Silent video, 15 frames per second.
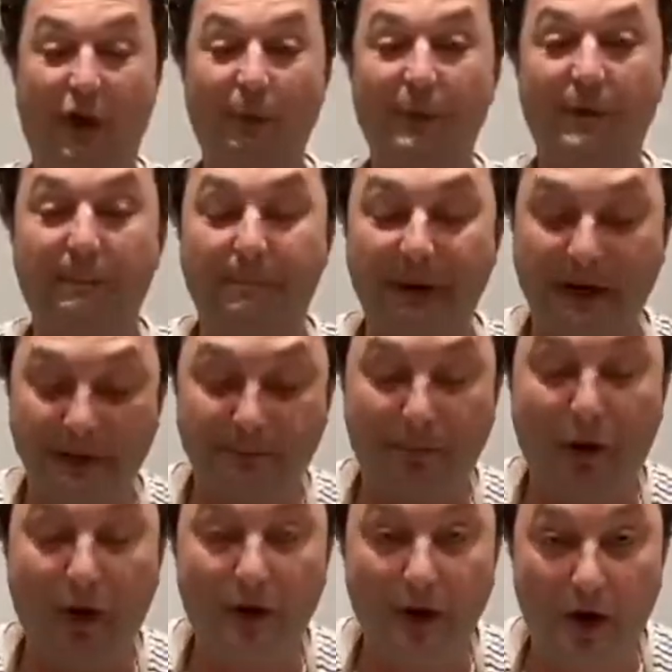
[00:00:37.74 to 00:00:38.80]
with the biggest
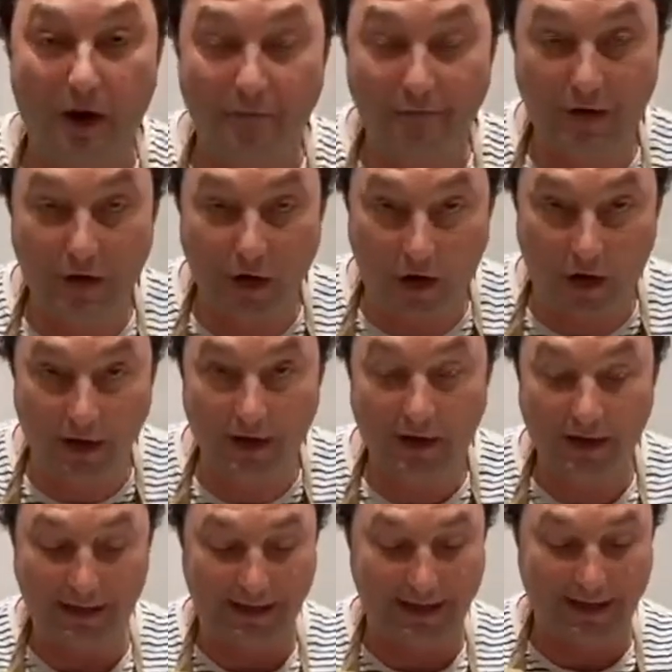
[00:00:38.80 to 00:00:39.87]
pot I've got.
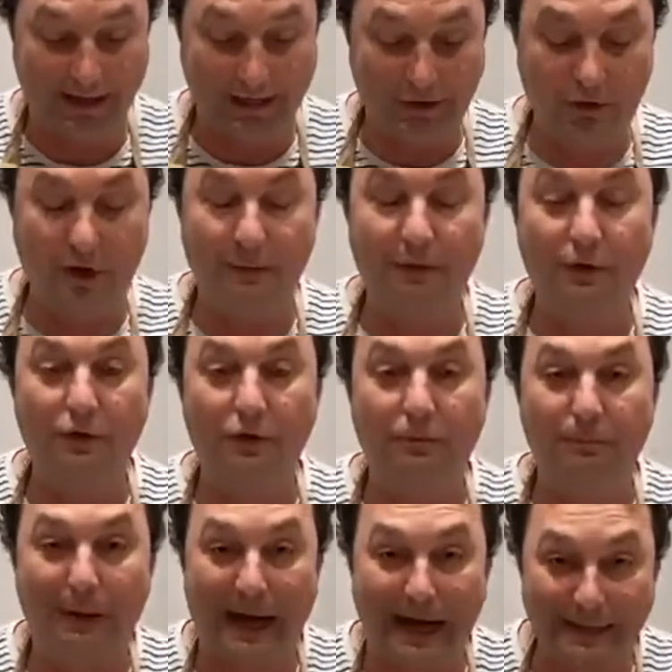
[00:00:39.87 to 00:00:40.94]
Anytime you
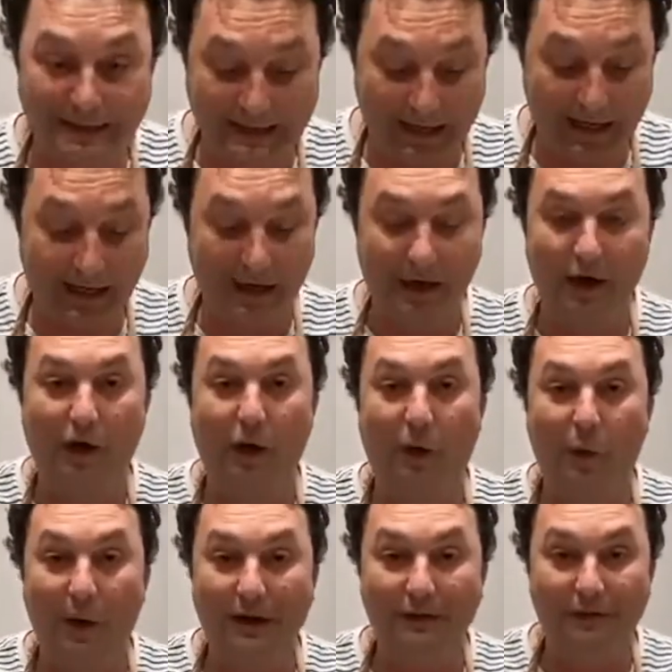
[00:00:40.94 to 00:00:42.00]
cook pasta,
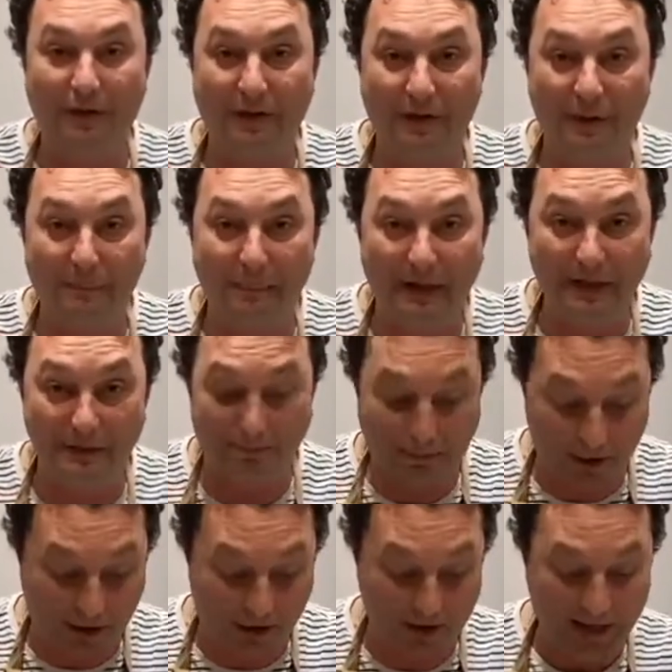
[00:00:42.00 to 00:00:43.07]
always find the biggest
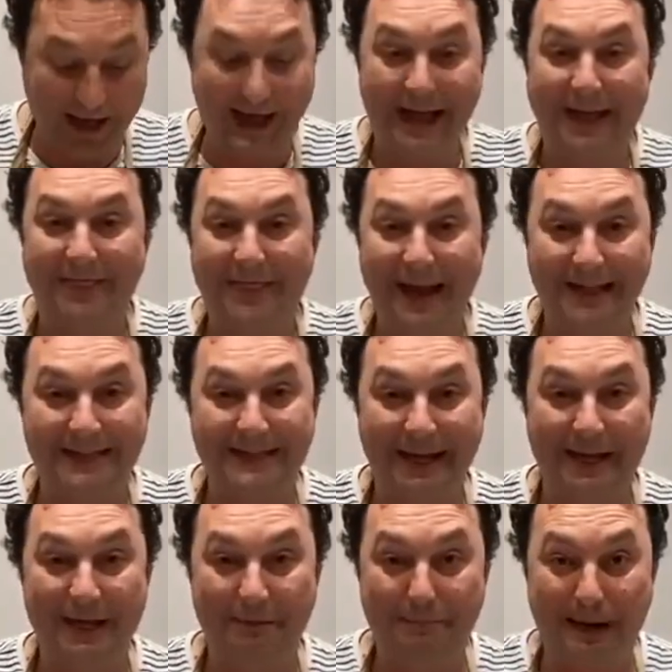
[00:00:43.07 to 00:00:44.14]
pot. That's
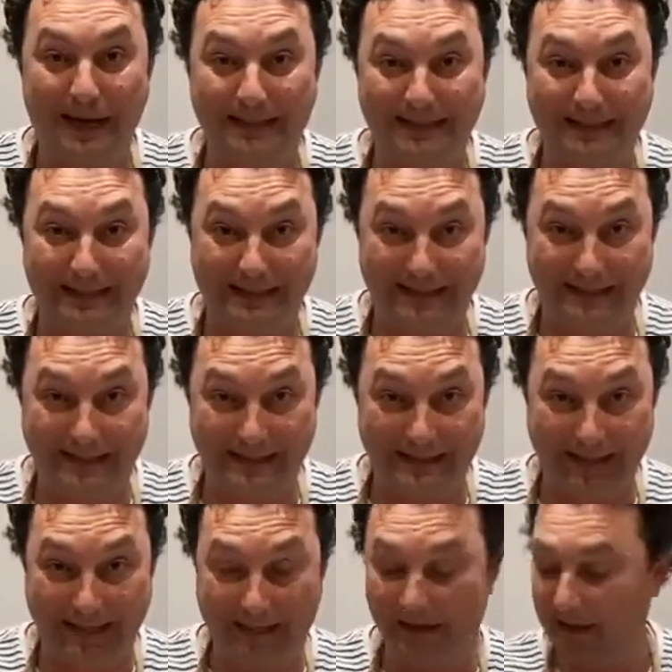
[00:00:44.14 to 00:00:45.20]
how your pasta doesn't
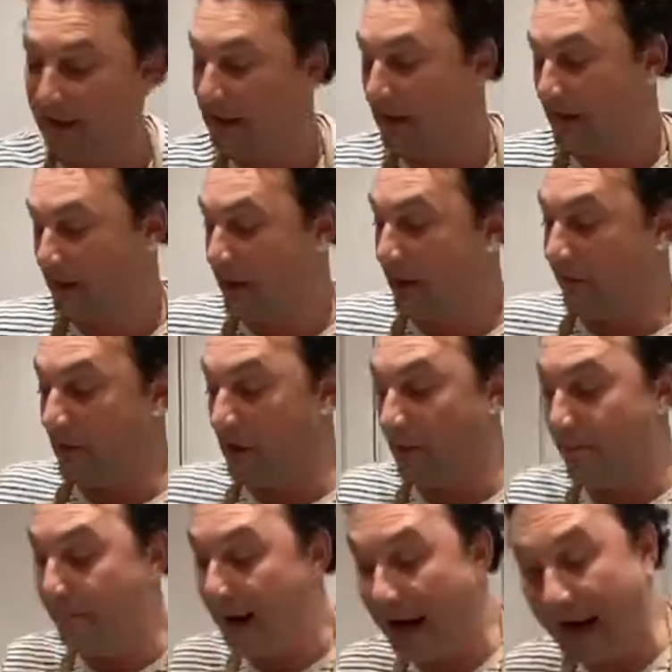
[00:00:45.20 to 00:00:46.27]
stick. Then I've got
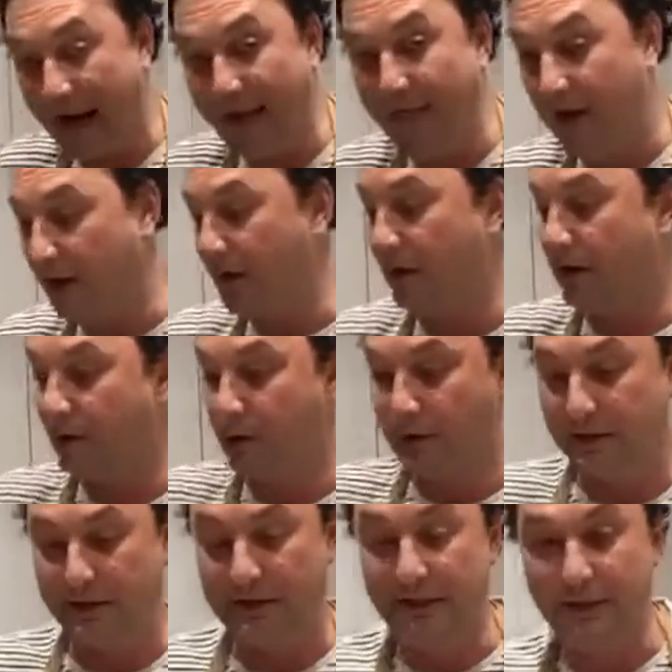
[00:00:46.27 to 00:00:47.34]
a pan that I'm going to
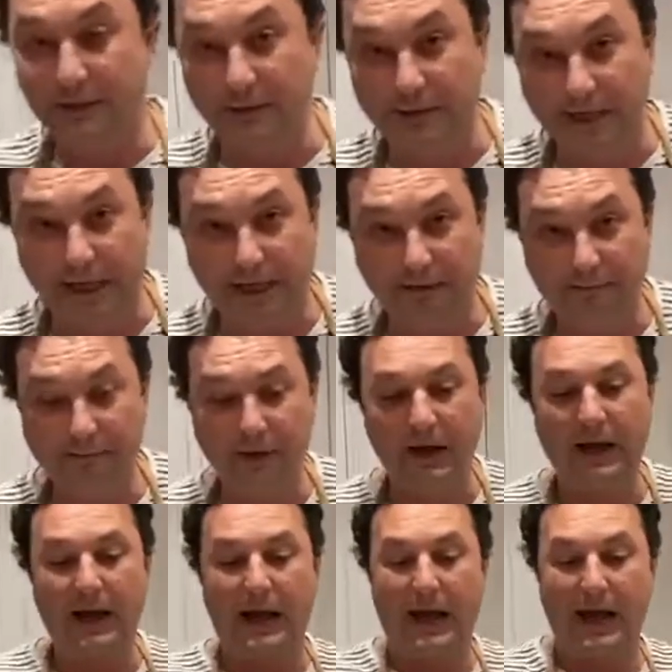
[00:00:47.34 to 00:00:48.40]
cook the schnitzels in.
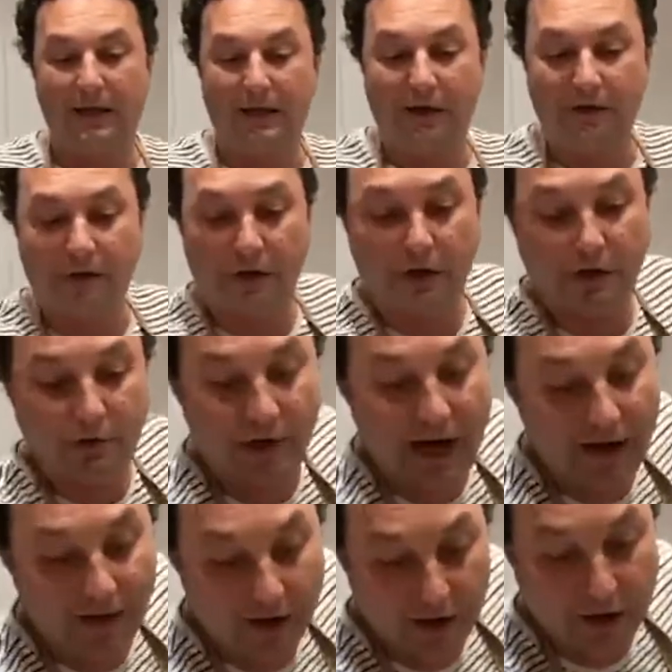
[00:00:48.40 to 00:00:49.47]
And then I've got a
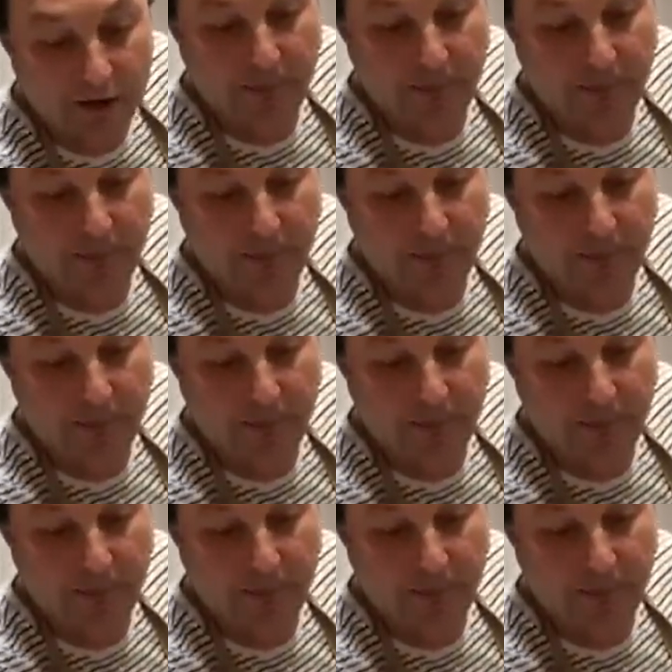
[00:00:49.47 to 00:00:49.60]
tray that I'm going to